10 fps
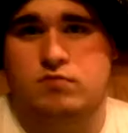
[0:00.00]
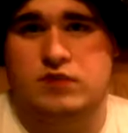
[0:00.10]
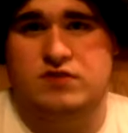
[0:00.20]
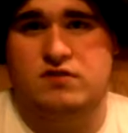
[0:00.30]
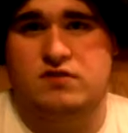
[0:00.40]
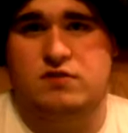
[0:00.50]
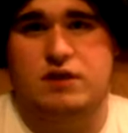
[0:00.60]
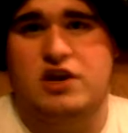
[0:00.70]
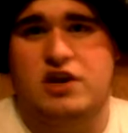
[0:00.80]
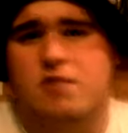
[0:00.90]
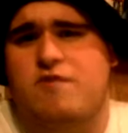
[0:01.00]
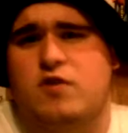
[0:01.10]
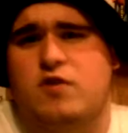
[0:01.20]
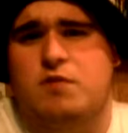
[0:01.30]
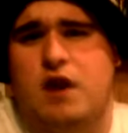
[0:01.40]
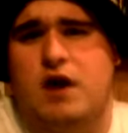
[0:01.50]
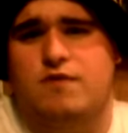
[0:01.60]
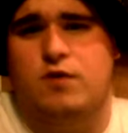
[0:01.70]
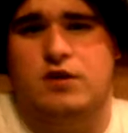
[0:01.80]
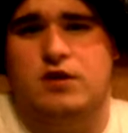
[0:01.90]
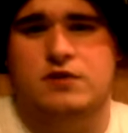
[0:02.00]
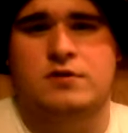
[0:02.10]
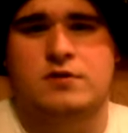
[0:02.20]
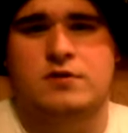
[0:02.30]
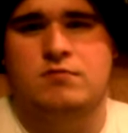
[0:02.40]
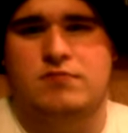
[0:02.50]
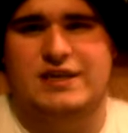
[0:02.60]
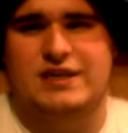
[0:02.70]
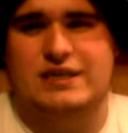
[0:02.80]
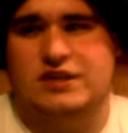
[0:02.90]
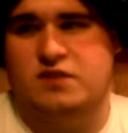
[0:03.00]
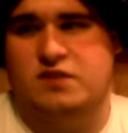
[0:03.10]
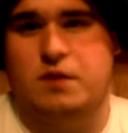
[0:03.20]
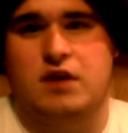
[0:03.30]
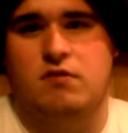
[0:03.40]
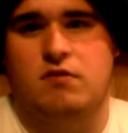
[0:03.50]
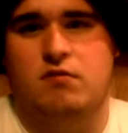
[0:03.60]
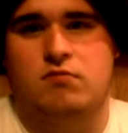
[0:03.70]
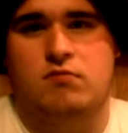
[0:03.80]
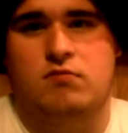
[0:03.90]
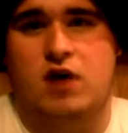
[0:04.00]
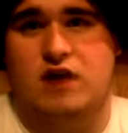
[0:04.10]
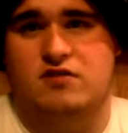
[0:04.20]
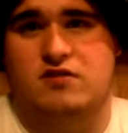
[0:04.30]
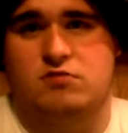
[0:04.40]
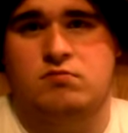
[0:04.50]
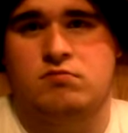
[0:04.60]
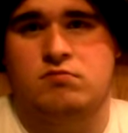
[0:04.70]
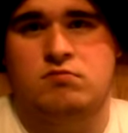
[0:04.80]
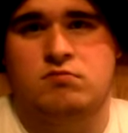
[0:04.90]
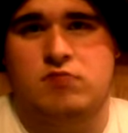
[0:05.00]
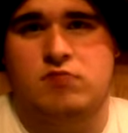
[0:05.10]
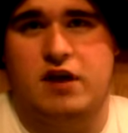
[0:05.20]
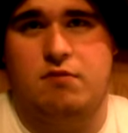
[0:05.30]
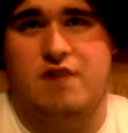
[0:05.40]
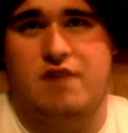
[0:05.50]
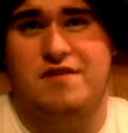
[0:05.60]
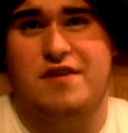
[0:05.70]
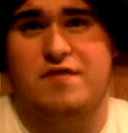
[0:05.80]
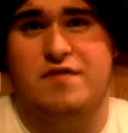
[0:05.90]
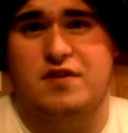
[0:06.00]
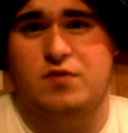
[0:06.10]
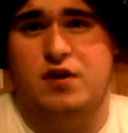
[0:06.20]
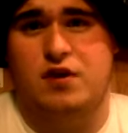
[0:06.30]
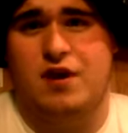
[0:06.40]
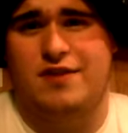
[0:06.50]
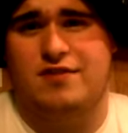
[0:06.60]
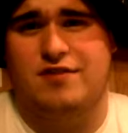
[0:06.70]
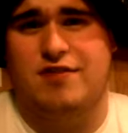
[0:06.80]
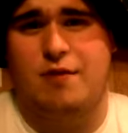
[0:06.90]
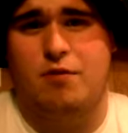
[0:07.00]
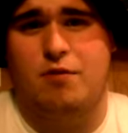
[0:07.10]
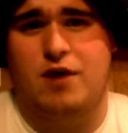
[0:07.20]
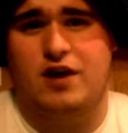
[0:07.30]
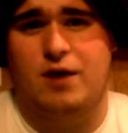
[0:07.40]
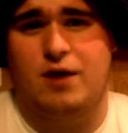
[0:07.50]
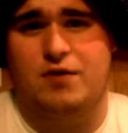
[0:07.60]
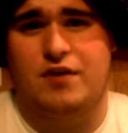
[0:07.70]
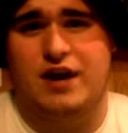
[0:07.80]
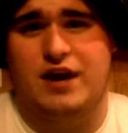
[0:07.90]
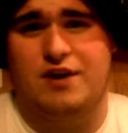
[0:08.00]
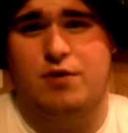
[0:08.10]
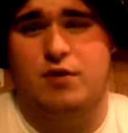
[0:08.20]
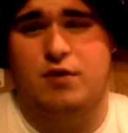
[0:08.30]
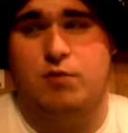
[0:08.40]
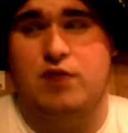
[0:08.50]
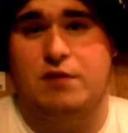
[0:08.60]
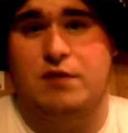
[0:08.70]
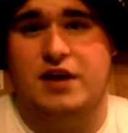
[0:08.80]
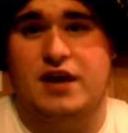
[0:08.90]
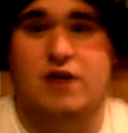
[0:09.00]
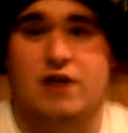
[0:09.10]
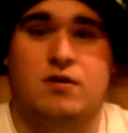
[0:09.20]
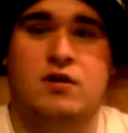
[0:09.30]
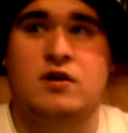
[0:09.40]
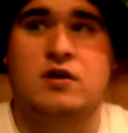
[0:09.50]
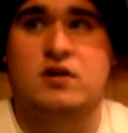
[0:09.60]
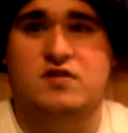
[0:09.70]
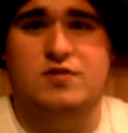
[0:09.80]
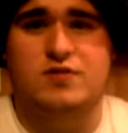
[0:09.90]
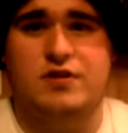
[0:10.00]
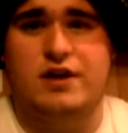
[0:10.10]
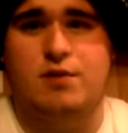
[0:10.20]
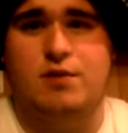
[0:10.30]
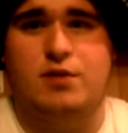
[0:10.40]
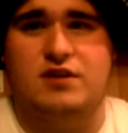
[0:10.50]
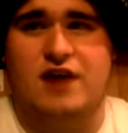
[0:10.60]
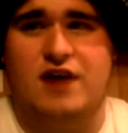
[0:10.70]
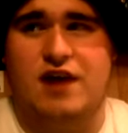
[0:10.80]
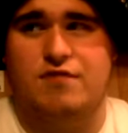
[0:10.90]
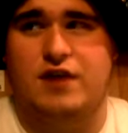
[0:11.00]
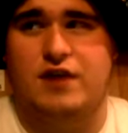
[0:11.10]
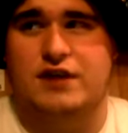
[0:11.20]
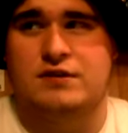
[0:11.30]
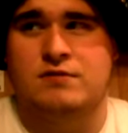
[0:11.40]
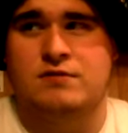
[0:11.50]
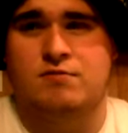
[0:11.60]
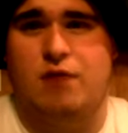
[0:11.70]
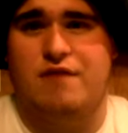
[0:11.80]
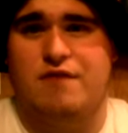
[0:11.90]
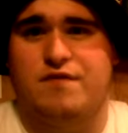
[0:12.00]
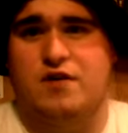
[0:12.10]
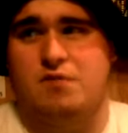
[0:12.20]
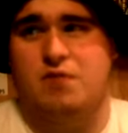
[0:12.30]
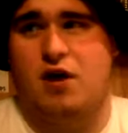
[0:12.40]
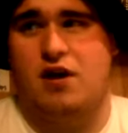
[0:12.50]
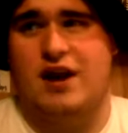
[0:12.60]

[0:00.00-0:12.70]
It's in my number 4 spot for it just being awesome, and my very first one. There's a lot more manga out there that I know that will probably kick it out sooner or later, but it's kind of like my first manga.